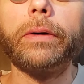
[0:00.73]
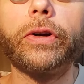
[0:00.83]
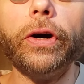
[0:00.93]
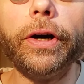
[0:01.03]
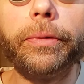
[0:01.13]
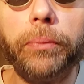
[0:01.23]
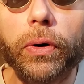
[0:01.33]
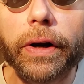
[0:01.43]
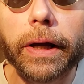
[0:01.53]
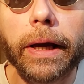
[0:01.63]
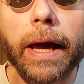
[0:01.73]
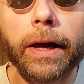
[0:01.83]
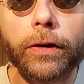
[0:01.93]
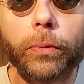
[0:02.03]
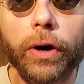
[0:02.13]
Good morning
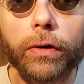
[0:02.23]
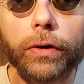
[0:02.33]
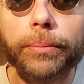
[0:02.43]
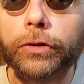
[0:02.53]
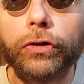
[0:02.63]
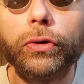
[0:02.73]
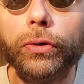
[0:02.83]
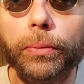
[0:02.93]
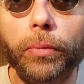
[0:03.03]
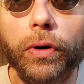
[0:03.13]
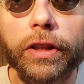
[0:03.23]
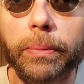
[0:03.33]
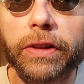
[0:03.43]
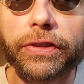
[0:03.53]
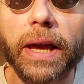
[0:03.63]
and welcome to More Than
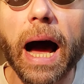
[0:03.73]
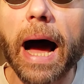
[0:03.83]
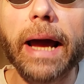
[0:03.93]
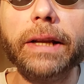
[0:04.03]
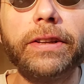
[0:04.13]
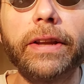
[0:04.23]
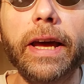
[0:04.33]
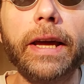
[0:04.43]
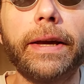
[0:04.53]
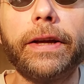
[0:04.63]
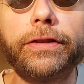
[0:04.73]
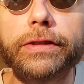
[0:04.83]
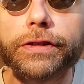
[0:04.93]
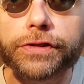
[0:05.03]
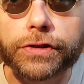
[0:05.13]
Meets the Eye. Today is
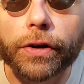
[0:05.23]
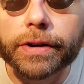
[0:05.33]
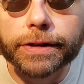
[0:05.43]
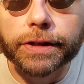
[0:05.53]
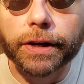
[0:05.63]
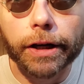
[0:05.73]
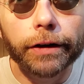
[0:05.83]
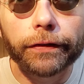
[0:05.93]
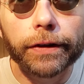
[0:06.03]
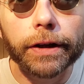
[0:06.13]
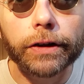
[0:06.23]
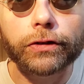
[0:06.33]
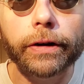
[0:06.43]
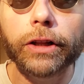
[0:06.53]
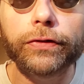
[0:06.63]
the start of the
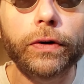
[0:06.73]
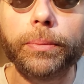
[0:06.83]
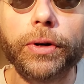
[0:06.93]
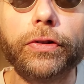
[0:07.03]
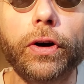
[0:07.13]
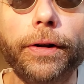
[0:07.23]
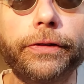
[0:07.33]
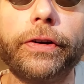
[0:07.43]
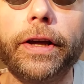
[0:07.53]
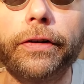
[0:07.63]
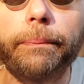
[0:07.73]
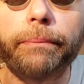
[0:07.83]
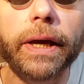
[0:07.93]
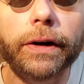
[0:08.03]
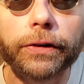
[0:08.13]
Transformers Alternator
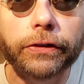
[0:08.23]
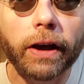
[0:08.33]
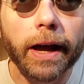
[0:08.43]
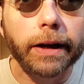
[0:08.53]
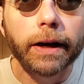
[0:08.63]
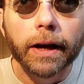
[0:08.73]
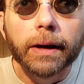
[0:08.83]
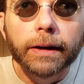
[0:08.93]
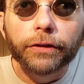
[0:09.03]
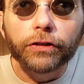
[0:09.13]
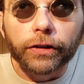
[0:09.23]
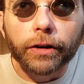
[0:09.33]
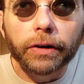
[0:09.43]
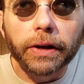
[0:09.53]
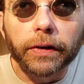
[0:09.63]
Binaltech
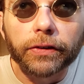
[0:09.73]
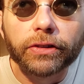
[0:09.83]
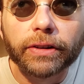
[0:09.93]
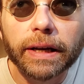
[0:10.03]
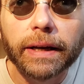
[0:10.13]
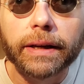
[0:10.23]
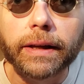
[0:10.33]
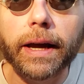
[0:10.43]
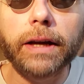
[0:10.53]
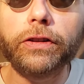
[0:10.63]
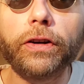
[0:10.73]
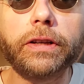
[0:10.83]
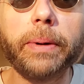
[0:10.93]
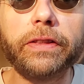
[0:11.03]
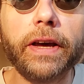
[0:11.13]
series. Yeah, I talked
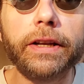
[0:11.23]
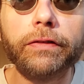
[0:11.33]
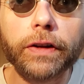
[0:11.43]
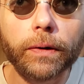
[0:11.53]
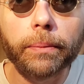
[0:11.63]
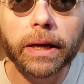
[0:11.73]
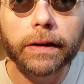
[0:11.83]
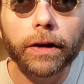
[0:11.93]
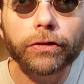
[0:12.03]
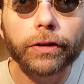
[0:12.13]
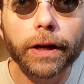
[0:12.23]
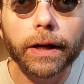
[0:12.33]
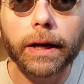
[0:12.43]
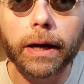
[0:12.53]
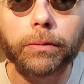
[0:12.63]
about that in a video I made
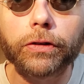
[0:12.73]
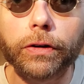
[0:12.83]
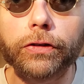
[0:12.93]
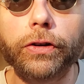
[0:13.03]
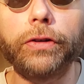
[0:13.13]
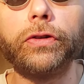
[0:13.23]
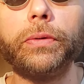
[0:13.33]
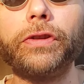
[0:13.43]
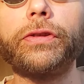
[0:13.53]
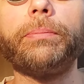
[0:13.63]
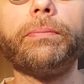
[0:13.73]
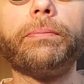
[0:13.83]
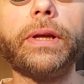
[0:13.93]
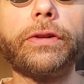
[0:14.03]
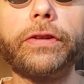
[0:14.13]
yesterday. I was going to start doing some
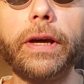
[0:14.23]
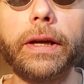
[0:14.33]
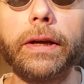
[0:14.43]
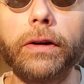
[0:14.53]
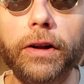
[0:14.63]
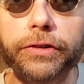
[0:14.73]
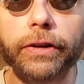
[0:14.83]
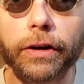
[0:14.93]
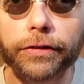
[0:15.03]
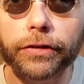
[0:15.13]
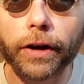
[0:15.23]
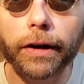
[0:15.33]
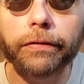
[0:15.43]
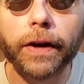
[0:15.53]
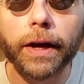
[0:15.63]
Binaltech and Alternator
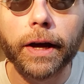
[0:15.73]
stuff.